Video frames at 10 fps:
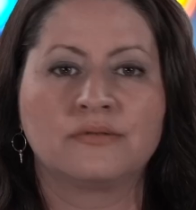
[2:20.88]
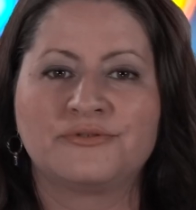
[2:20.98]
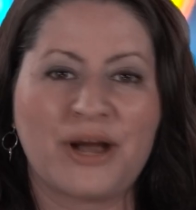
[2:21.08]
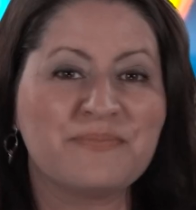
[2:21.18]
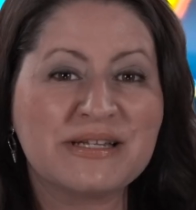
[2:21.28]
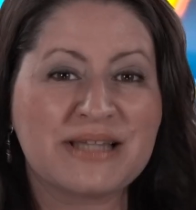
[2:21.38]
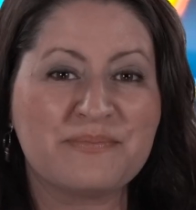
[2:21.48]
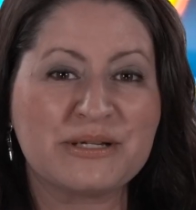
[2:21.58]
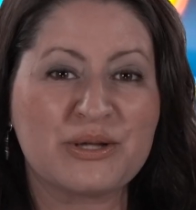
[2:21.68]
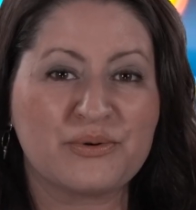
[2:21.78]
drop this
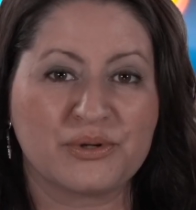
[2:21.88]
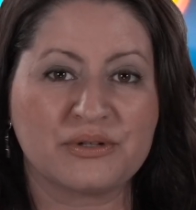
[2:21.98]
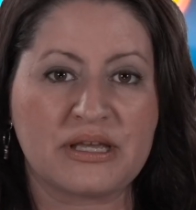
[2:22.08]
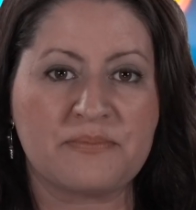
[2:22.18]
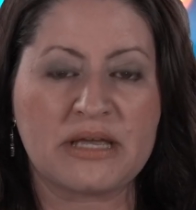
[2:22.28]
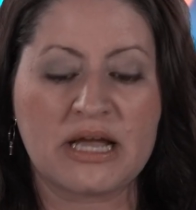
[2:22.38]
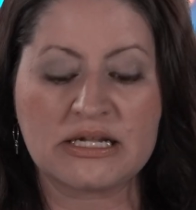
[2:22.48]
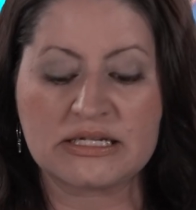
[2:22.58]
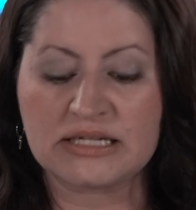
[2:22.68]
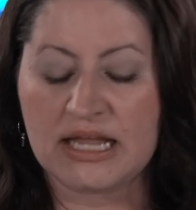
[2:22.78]
episode early
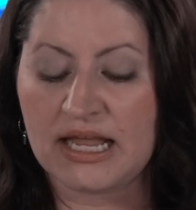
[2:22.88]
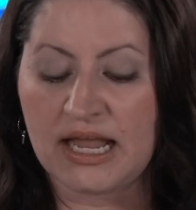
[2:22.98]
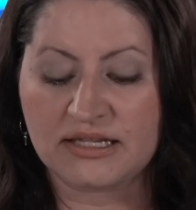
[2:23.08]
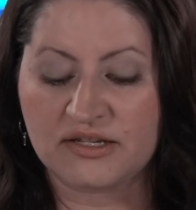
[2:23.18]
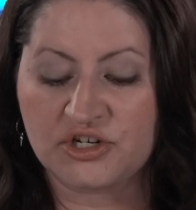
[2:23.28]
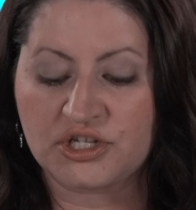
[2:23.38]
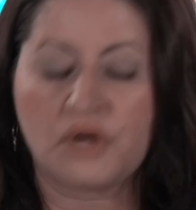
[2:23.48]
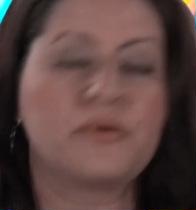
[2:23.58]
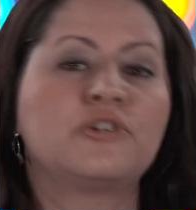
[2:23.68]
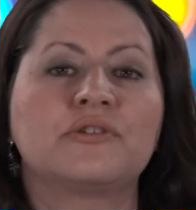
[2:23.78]
because it's just
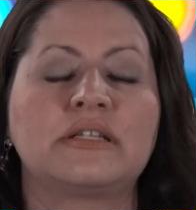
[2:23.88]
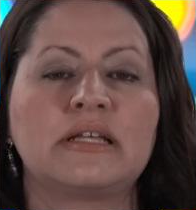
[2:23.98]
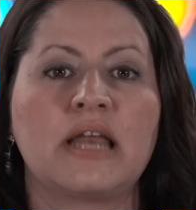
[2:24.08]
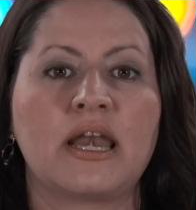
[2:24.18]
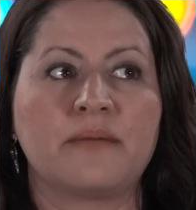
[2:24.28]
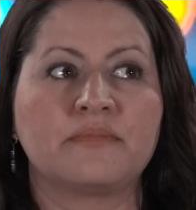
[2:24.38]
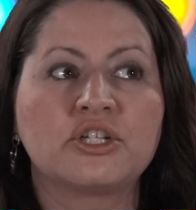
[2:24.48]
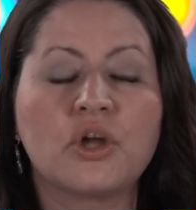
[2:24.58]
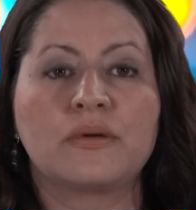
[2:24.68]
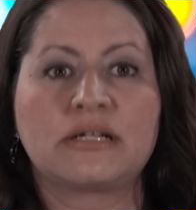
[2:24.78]
so interesting, and I'm
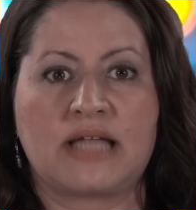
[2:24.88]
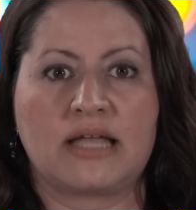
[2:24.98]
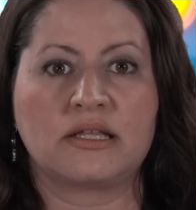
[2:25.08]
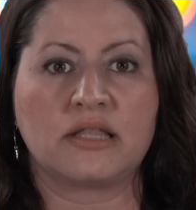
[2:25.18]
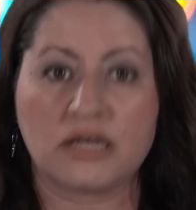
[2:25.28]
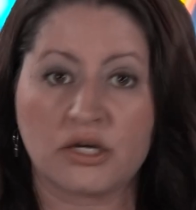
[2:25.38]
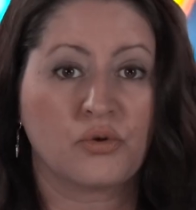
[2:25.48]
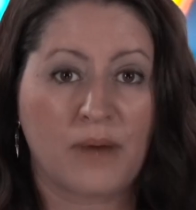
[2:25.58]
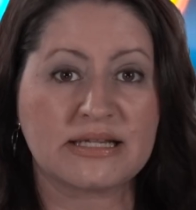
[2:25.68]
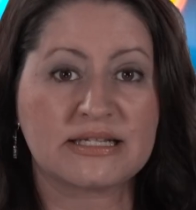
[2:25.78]
so excited that an
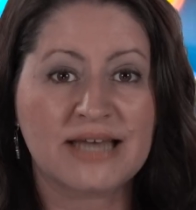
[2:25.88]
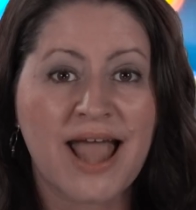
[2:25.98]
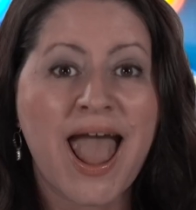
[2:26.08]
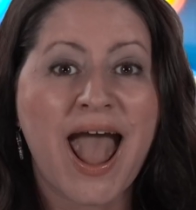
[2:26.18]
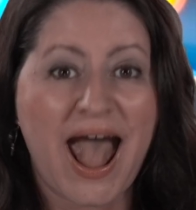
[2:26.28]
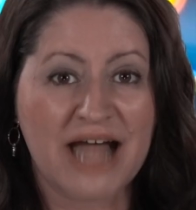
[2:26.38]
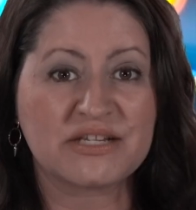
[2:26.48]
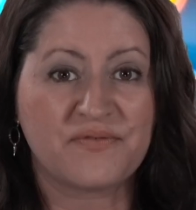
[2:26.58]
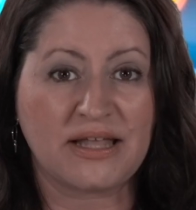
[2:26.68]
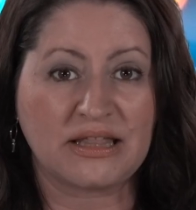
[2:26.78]
arrest
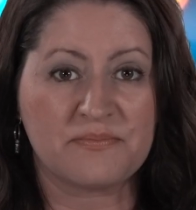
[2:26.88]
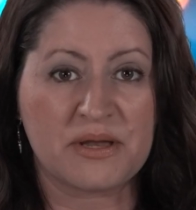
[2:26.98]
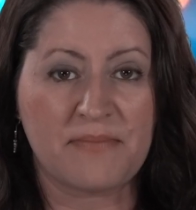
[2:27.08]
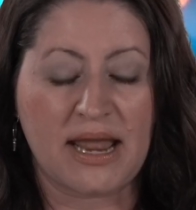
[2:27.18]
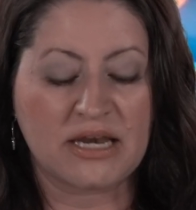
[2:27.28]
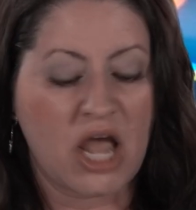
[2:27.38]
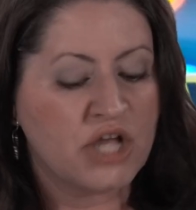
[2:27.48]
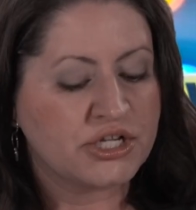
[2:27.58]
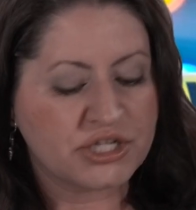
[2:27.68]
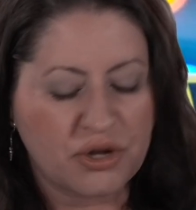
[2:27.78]
has finally been made.
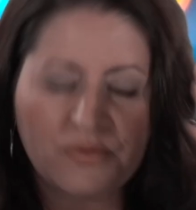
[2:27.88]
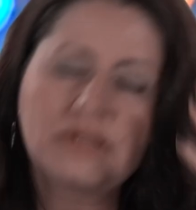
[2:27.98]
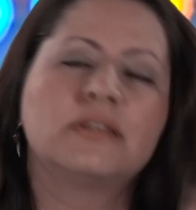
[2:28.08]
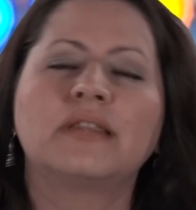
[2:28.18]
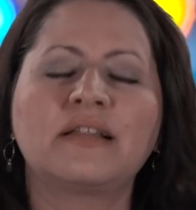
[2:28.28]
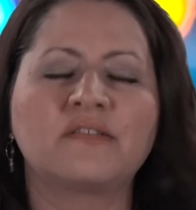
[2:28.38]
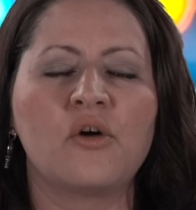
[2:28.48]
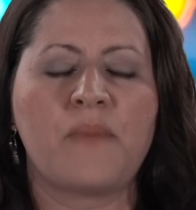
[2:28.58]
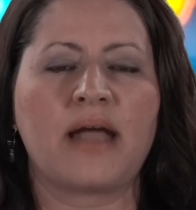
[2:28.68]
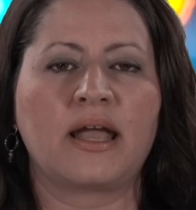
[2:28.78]
So let's
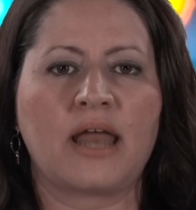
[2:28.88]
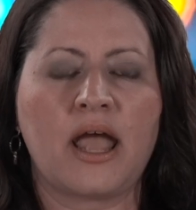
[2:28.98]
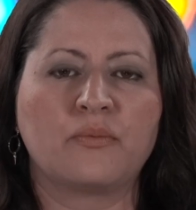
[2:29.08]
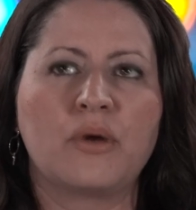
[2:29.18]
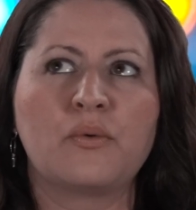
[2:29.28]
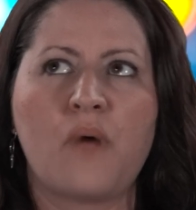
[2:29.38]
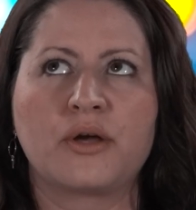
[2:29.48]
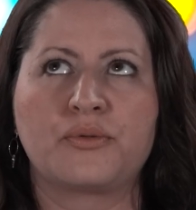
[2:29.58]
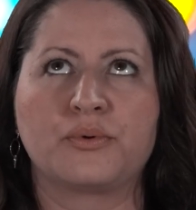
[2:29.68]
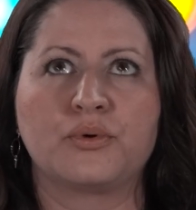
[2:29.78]
go back, and I want to
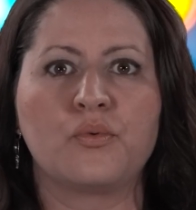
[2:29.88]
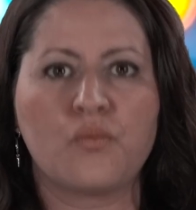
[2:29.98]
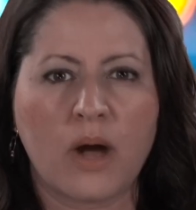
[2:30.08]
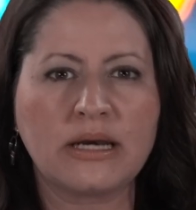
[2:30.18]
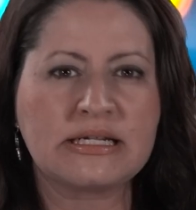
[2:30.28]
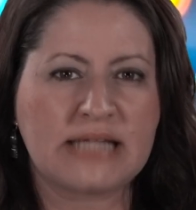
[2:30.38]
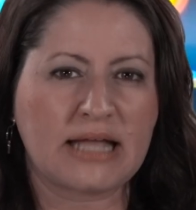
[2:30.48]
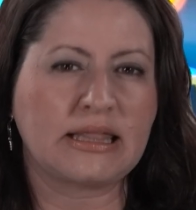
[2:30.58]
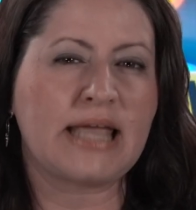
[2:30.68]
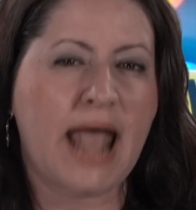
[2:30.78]
walk through what
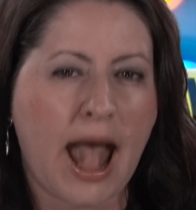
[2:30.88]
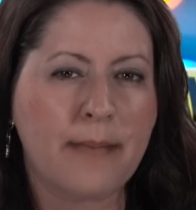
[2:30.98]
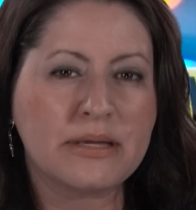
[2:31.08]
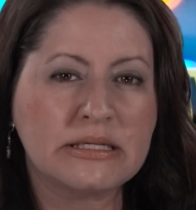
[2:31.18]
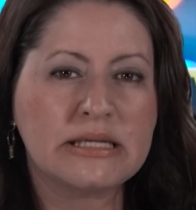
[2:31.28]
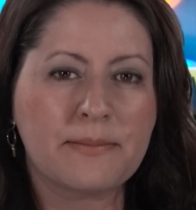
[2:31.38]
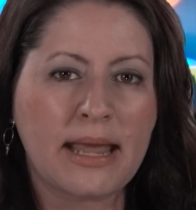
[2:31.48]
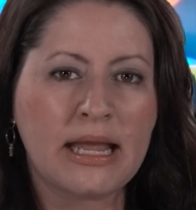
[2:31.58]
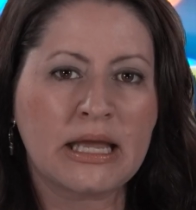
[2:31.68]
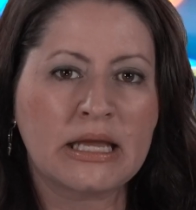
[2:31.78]
exactly happened to
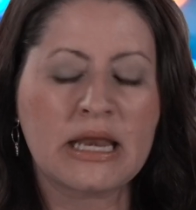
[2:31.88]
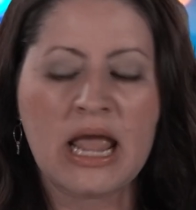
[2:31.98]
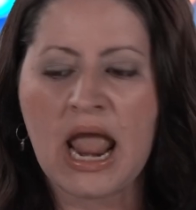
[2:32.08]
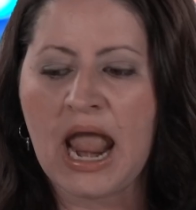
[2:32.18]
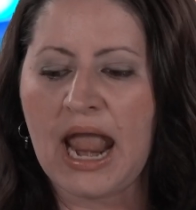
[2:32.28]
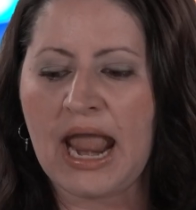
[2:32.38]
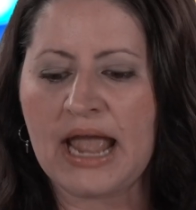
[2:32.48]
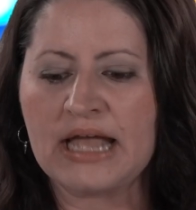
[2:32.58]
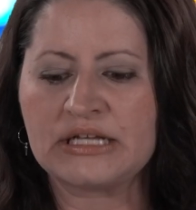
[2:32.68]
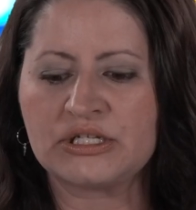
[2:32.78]
Megan
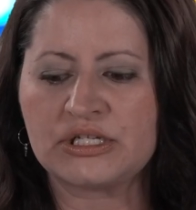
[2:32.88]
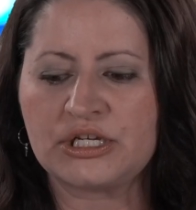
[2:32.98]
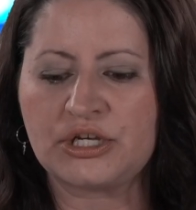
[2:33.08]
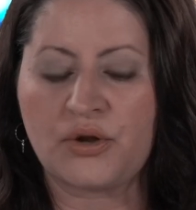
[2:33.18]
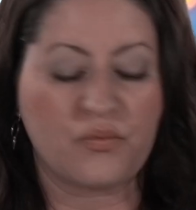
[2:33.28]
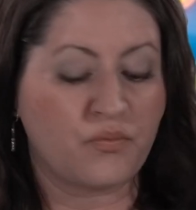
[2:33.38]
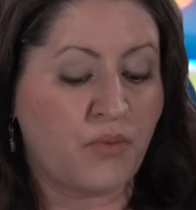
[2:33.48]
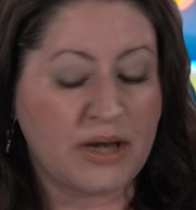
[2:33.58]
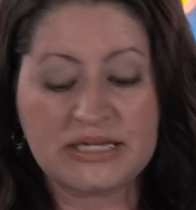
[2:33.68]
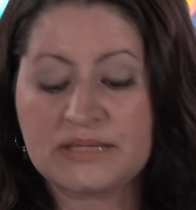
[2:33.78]
and,
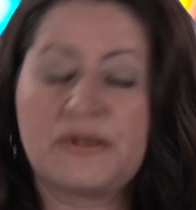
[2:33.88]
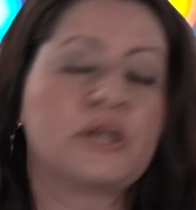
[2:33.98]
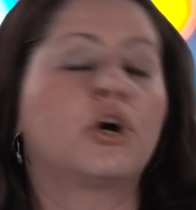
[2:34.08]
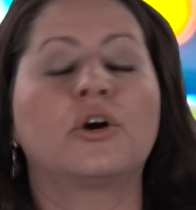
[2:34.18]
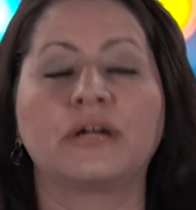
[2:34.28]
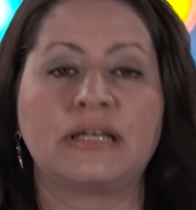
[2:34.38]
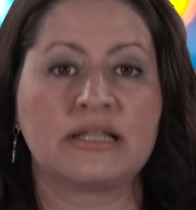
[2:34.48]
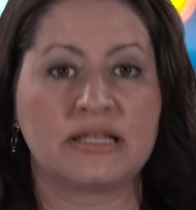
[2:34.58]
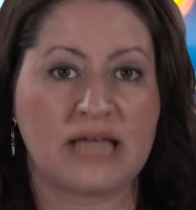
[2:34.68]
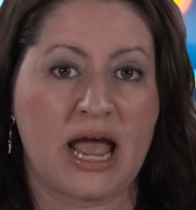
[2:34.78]
what has been occurring
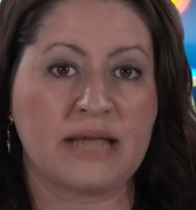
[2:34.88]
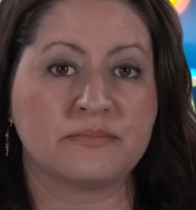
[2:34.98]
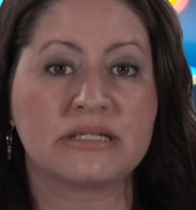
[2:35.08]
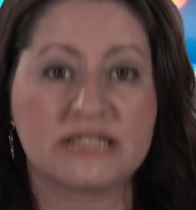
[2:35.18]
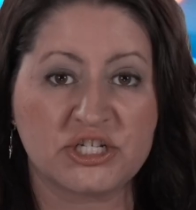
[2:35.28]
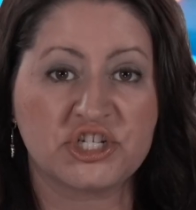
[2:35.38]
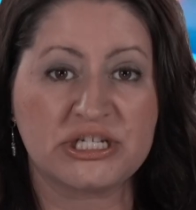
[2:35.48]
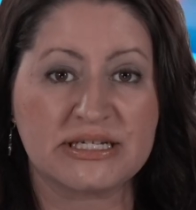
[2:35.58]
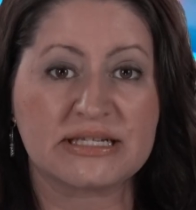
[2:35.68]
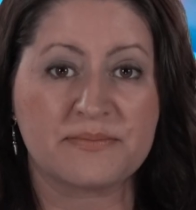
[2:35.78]
in the time since
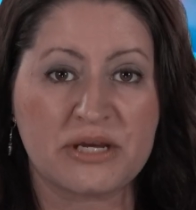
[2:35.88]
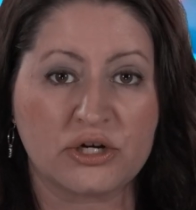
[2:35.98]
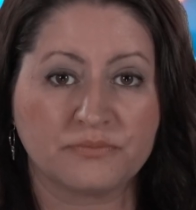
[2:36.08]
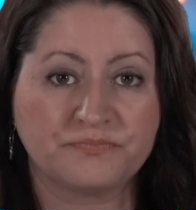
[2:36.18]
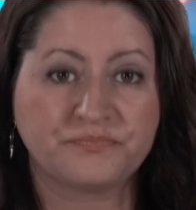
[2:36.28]
she disappeared.